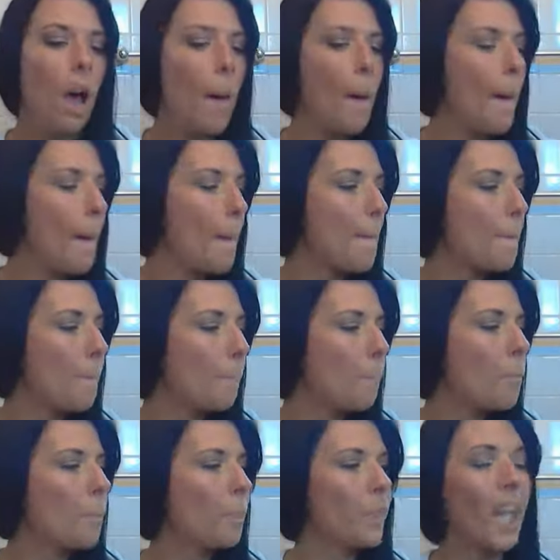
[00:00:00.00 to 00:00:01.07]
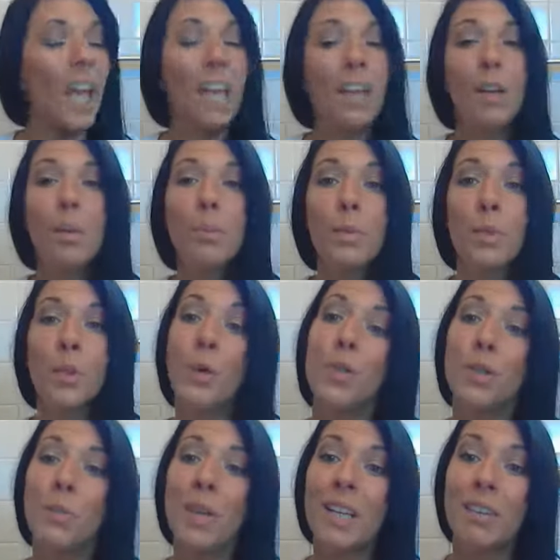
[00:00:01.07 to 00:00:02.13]
But
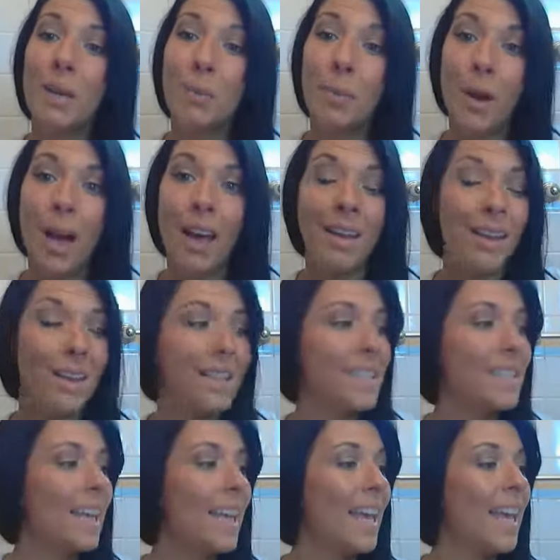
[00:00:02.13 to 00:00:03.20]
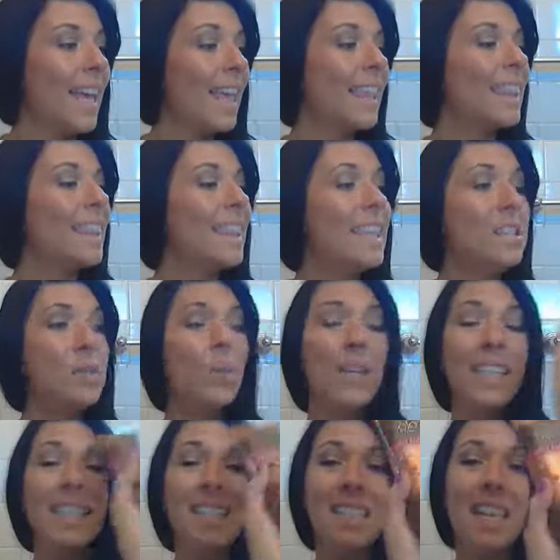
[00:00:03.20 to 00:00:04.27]
those are my great products. This
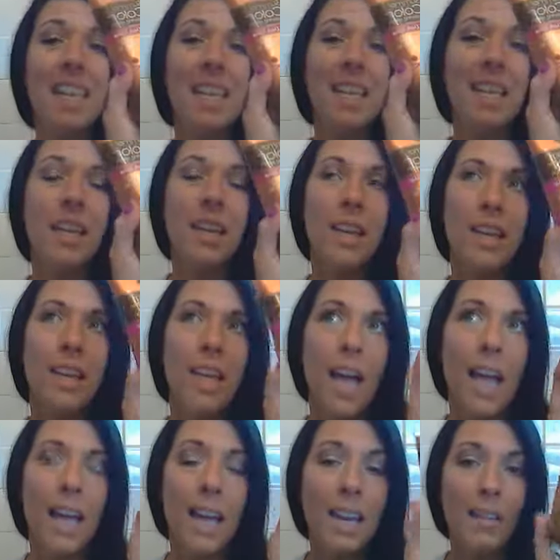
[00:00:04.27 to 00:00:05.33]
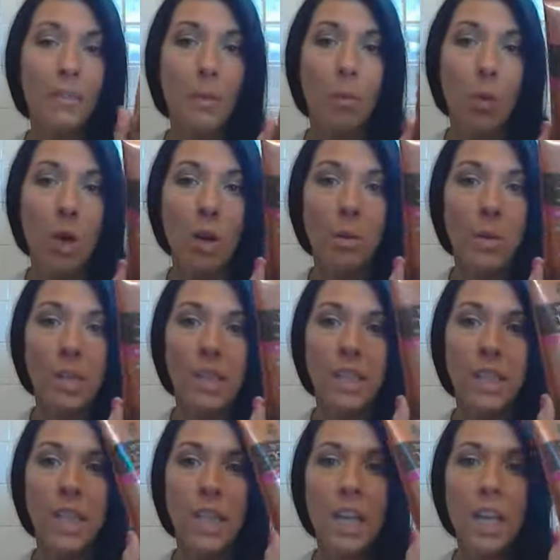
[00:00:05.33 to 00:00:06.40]
one is like, I got it from
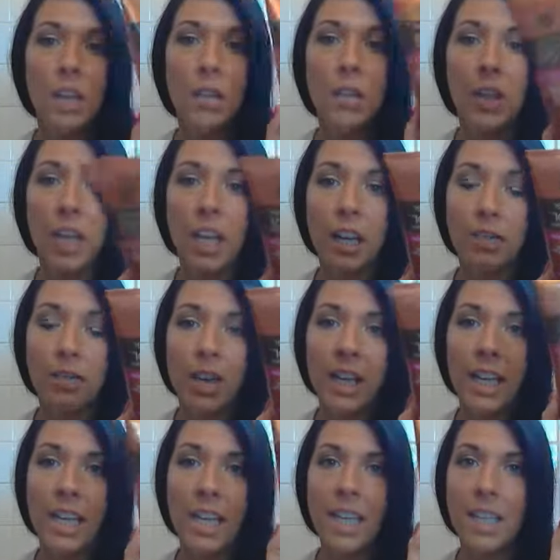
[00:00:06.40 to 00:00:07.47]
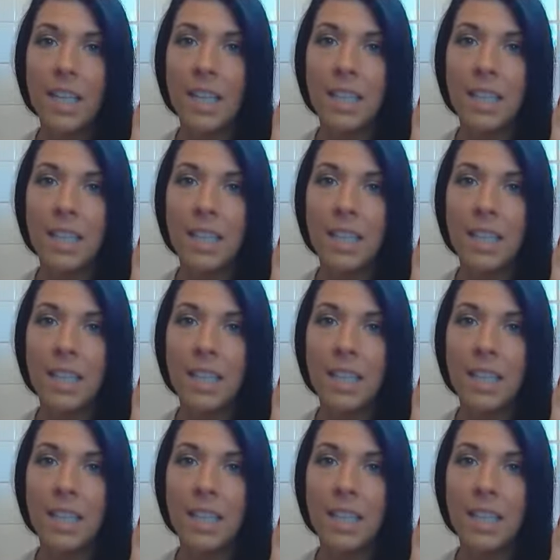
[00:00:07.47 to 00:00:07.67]
Walmart. You can get it at Rite Aid.